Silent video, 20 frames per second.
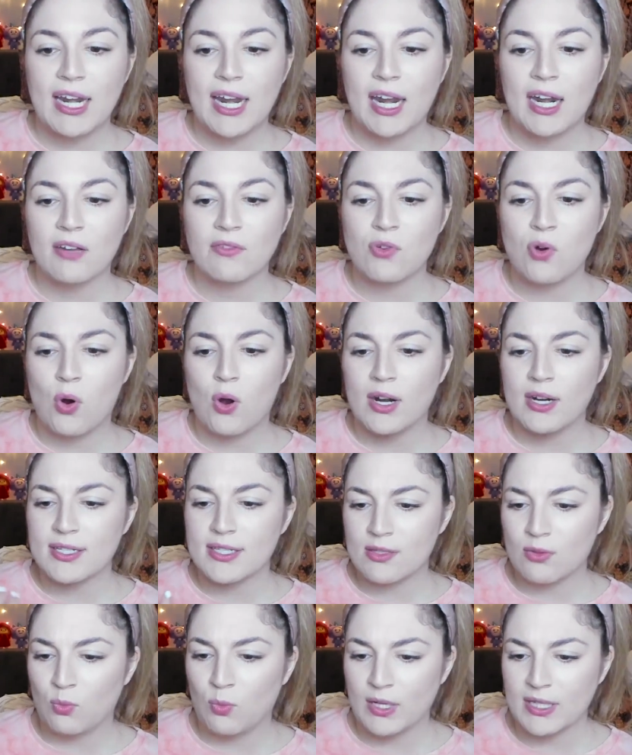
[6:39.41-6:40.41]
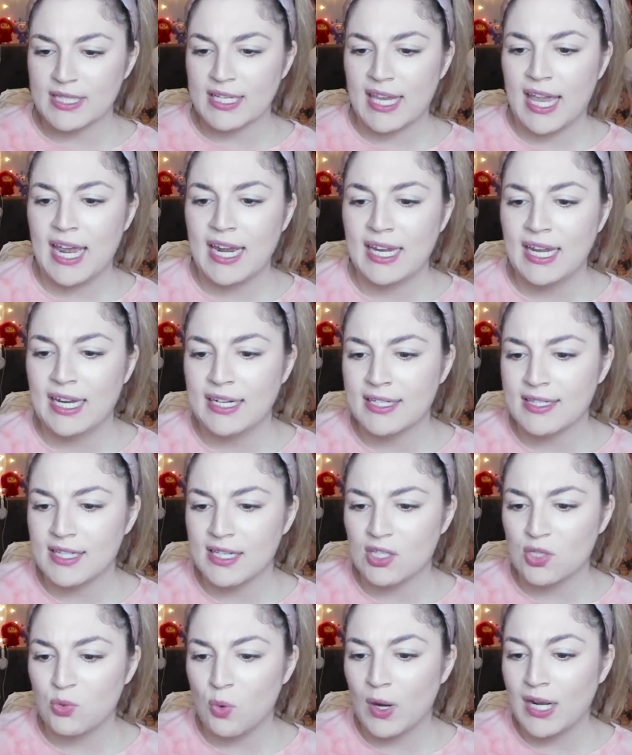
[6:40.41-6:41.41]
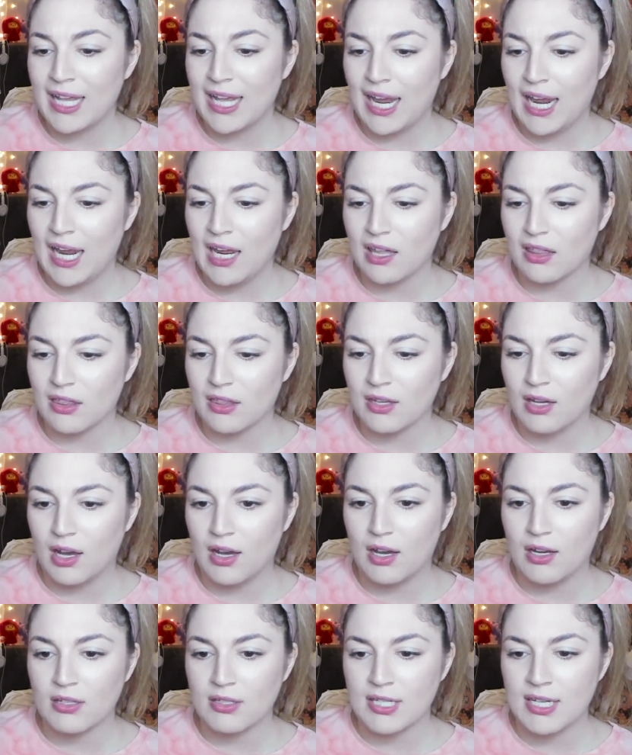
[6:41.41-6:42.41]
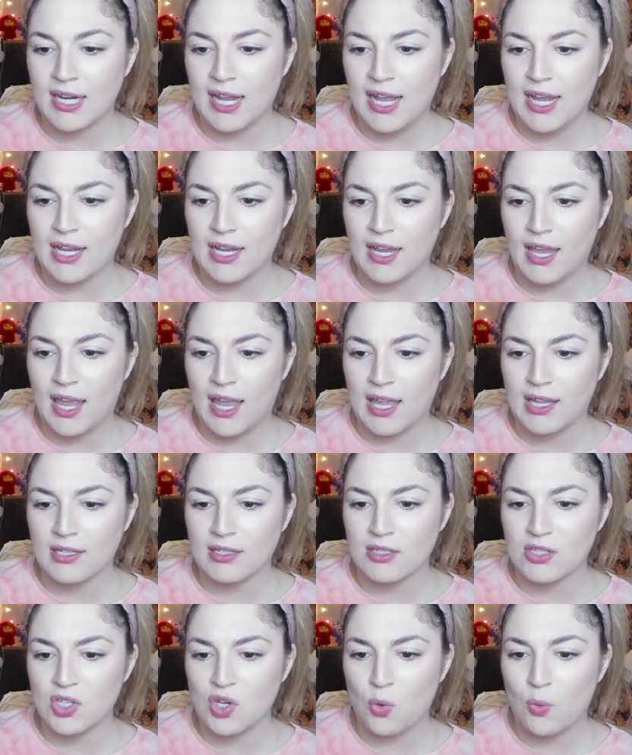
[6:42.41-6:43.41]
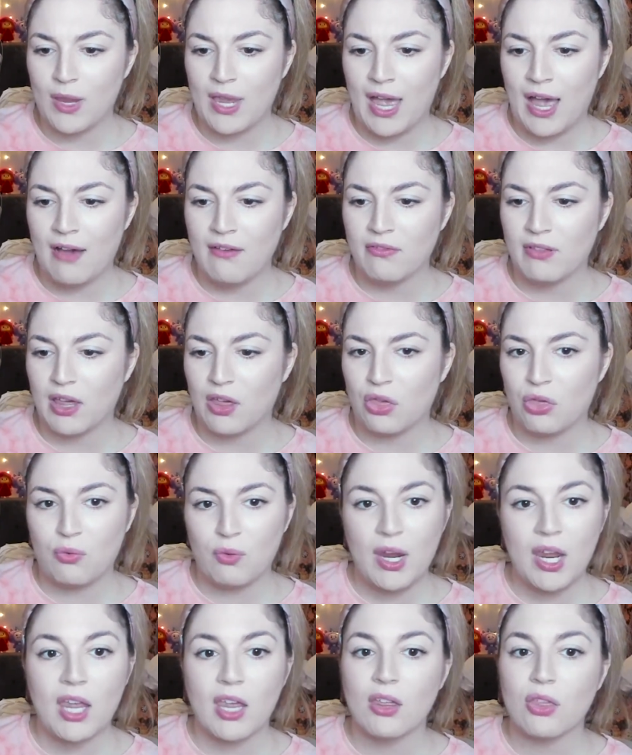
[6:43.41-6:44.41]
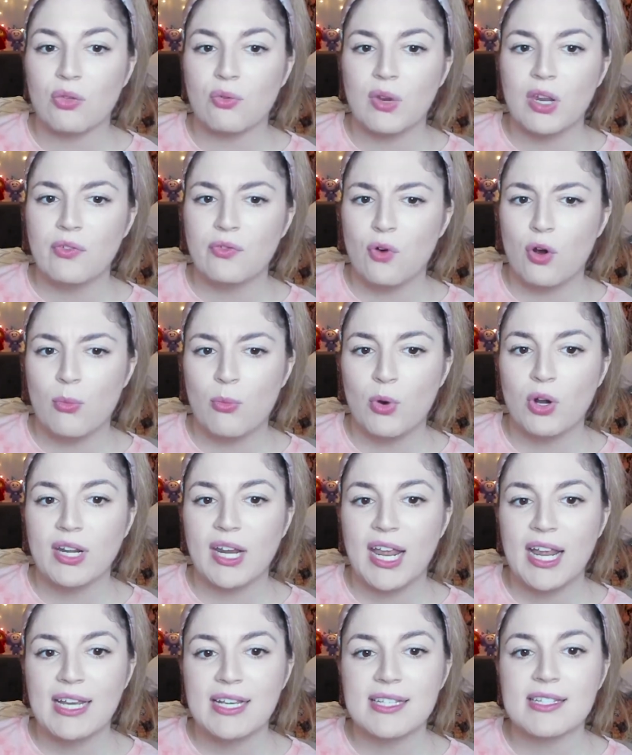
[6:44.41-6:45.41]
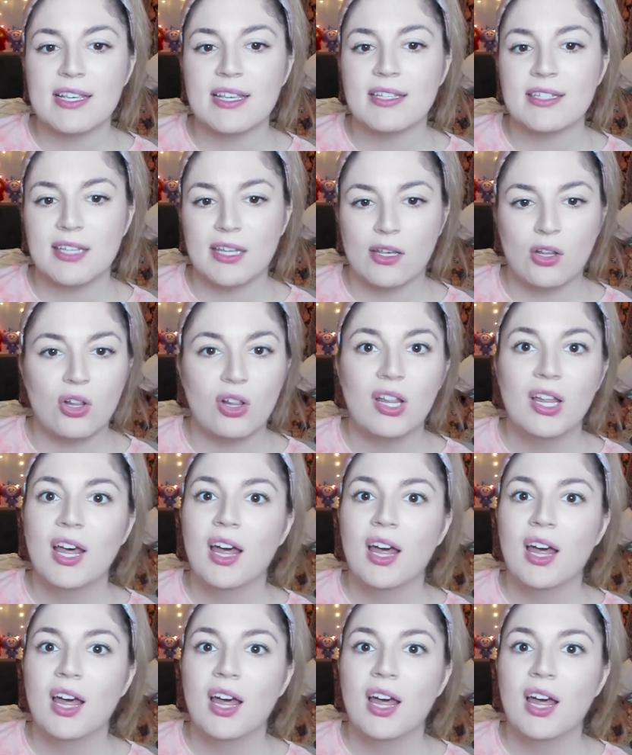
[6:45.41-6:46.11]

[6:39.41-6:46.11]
And of course, once again, it is the 28th uh, today. And so we have like three, three or four more days until